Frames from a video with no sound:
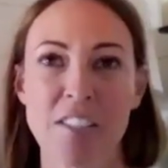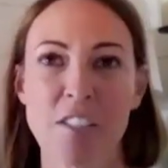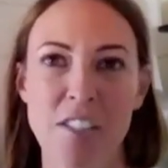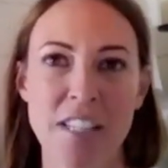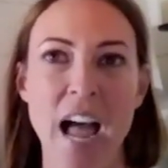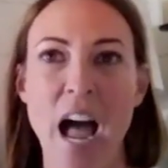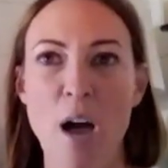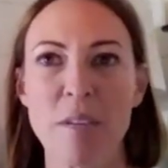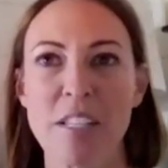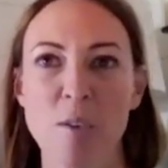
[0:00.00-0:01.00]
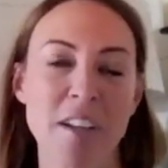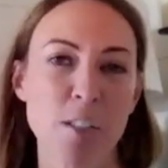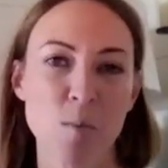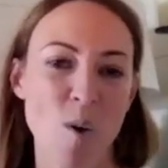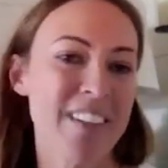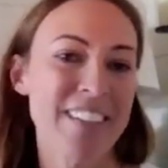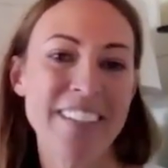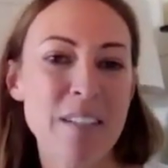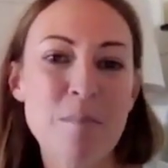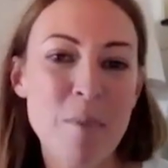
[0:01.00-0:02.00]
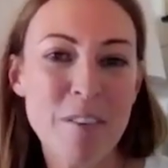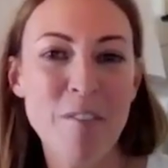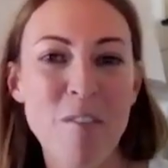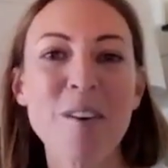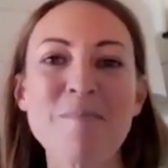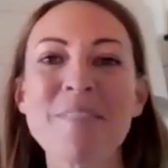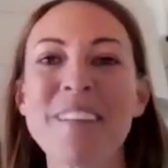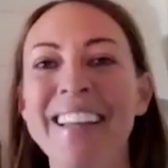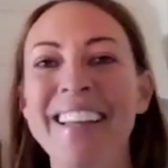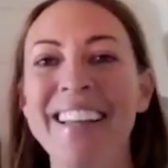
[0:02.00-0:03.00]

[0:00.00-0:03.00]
It's just a hobby. So I just wanted it in book form.